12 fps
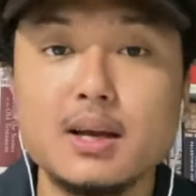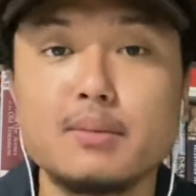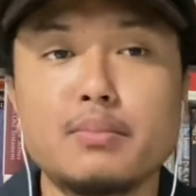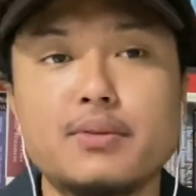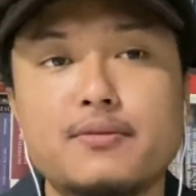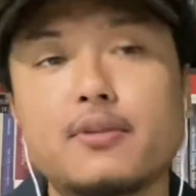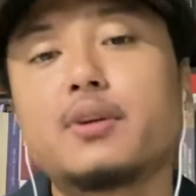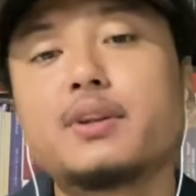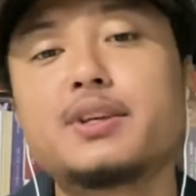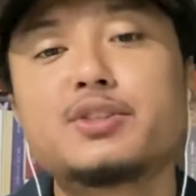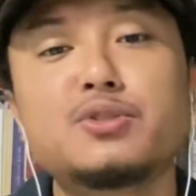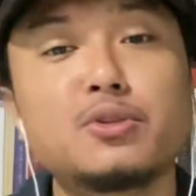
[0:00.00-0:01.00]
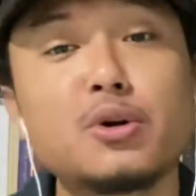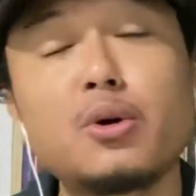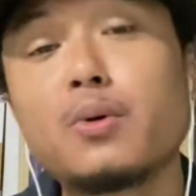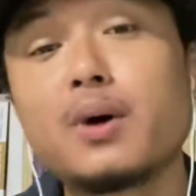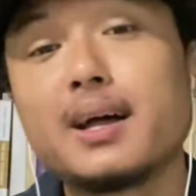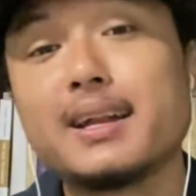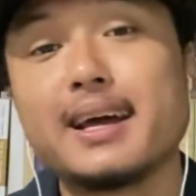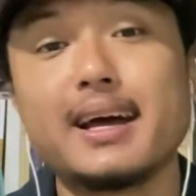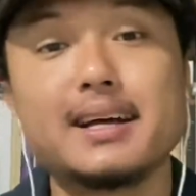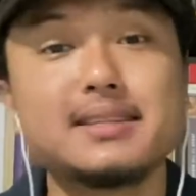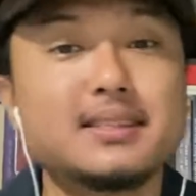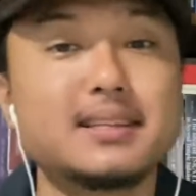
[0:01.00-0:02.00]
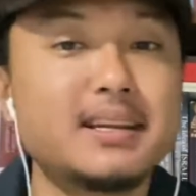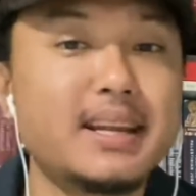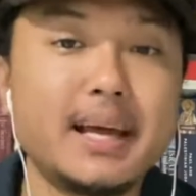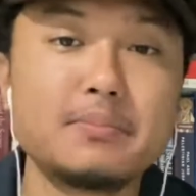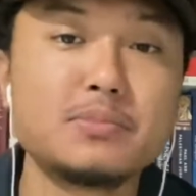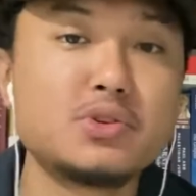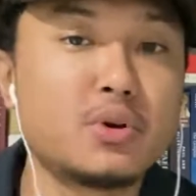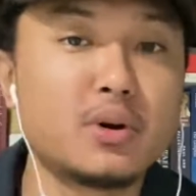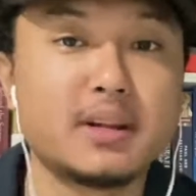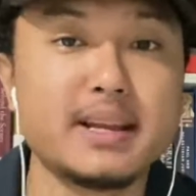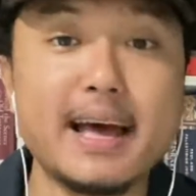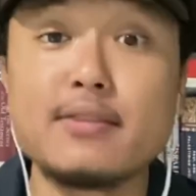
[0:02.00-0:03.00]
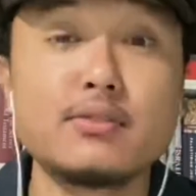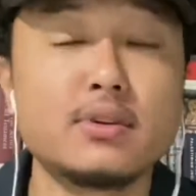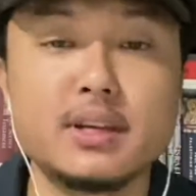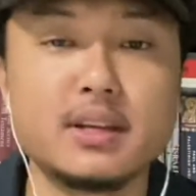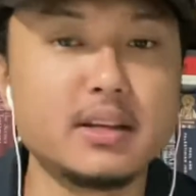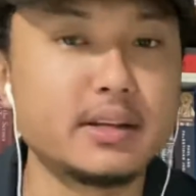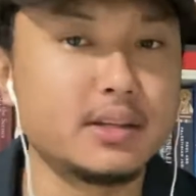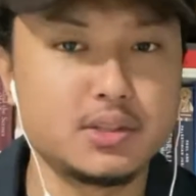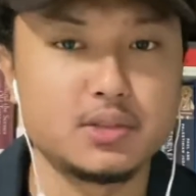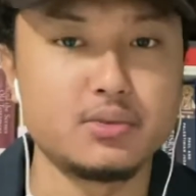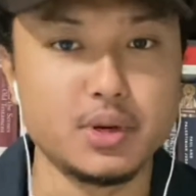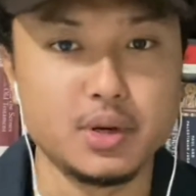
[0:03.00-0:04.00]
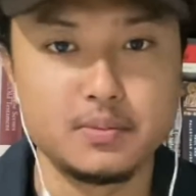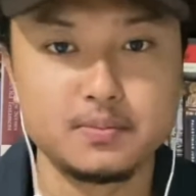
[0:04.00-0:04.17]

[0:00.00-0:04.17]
Before this, no one has the name John ever in history.